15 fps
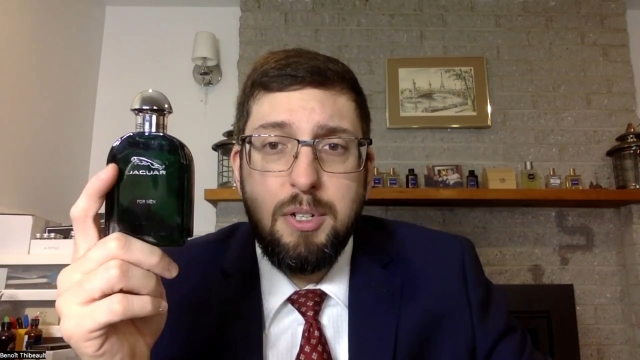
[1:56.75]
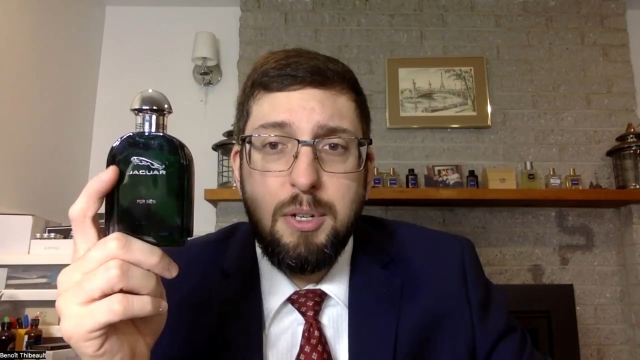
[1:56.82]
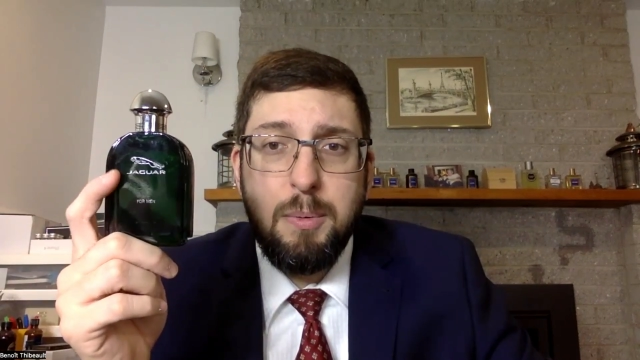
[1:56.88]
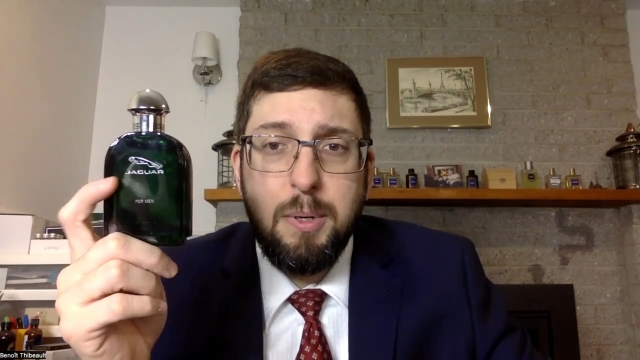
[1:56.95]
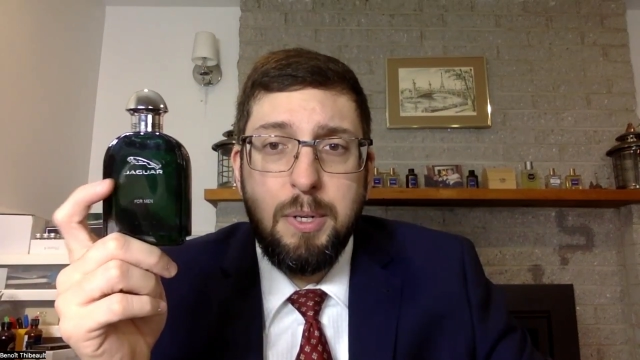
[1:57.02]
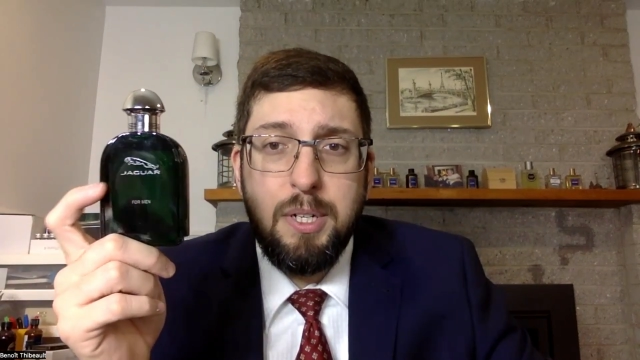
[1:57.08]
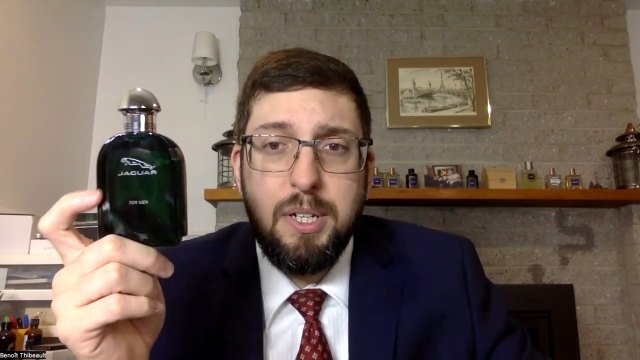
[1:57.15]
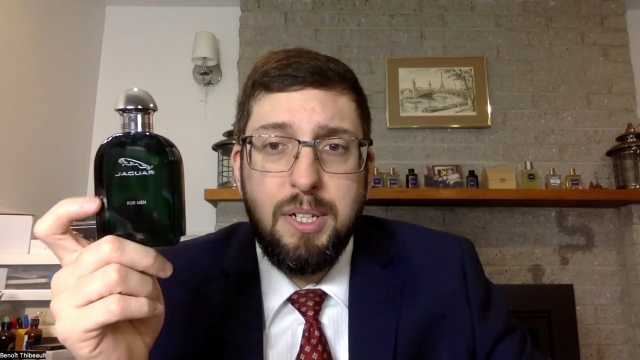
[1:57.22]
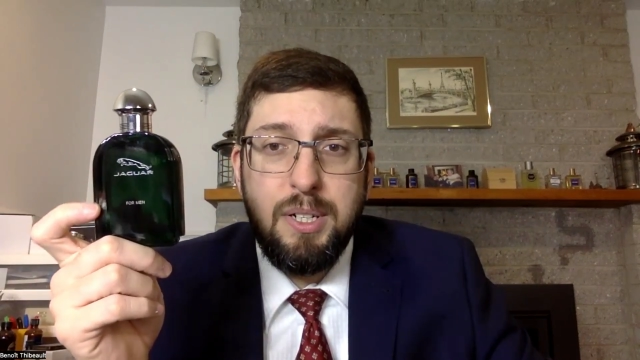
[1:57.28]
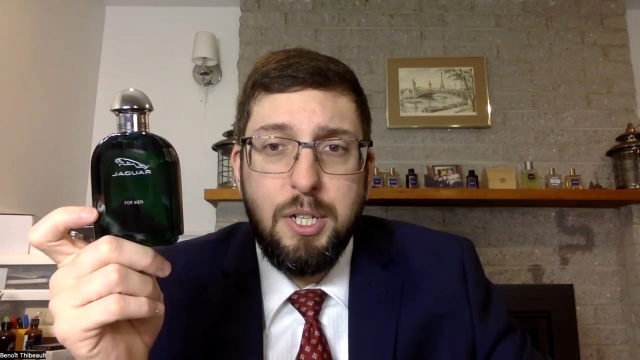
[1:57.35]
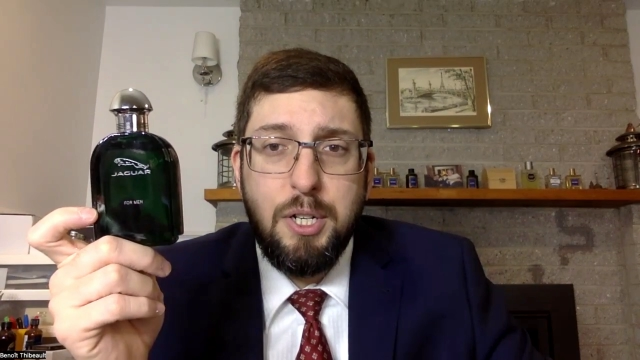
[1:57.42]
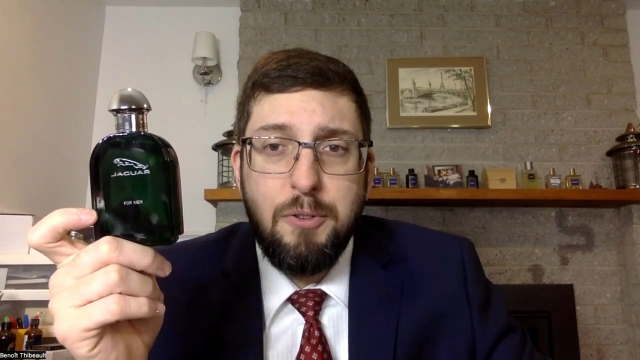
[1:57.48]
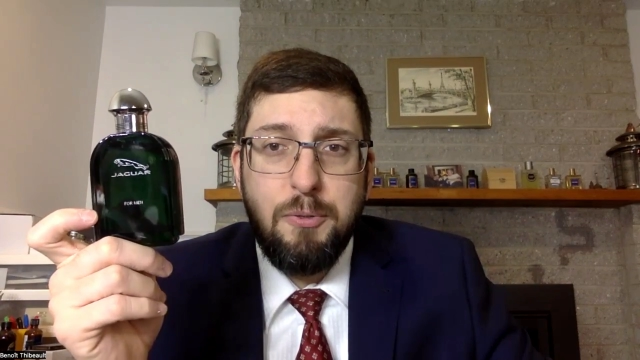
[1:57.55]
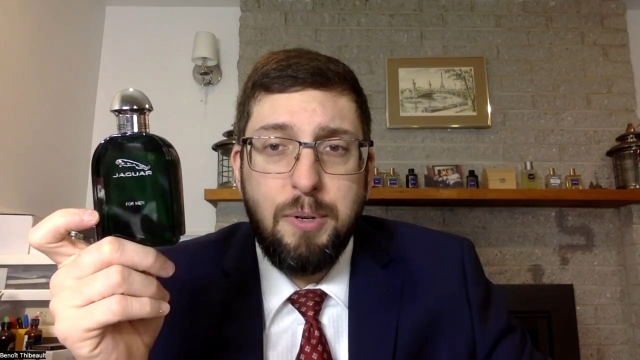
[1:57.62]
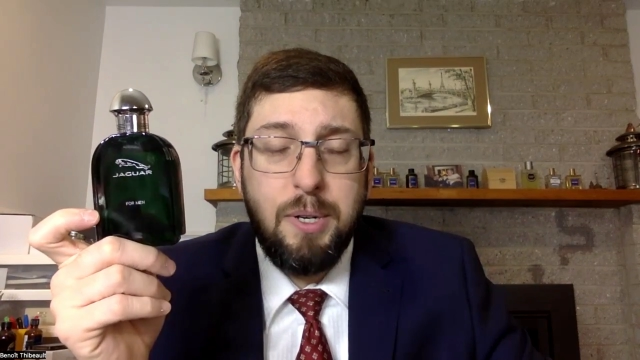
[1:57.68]
toward
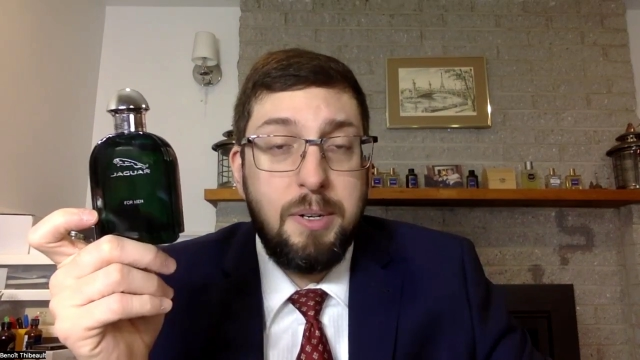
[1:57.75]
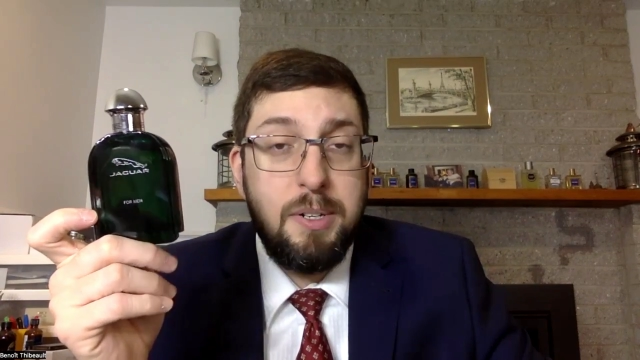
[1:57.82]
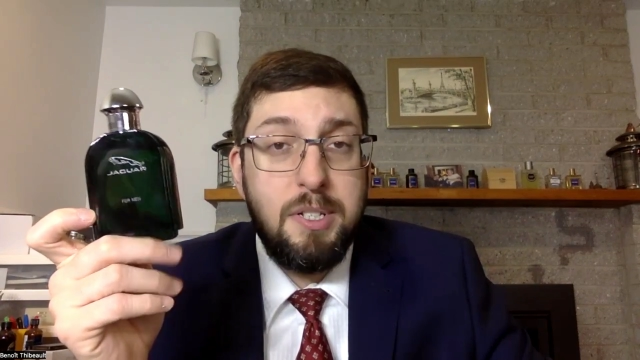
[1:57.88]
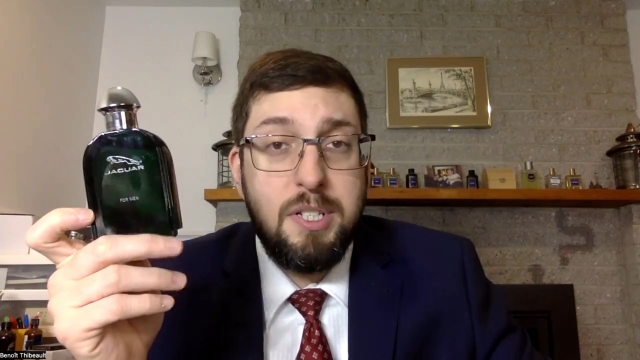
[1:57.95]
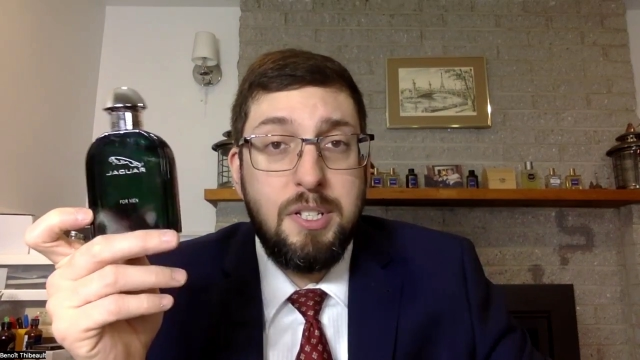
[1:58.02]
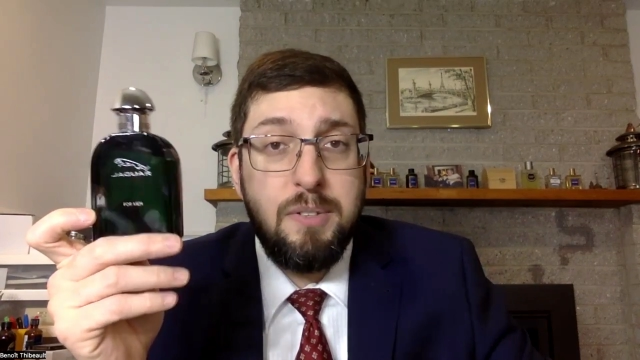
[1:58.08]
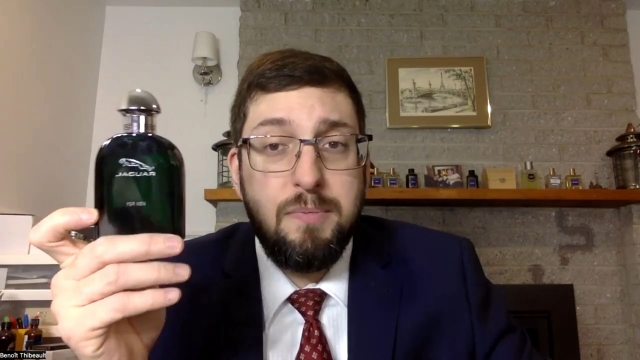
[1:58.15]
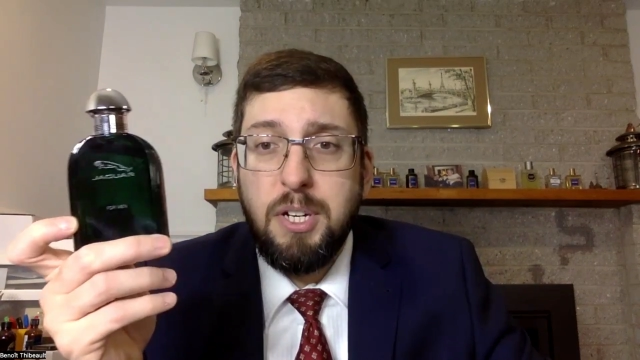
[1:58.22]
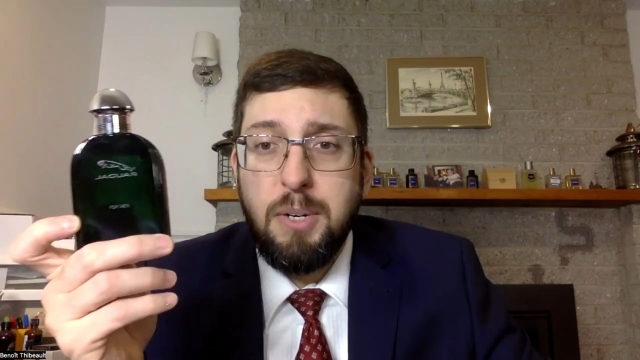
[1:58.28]
the fragrance,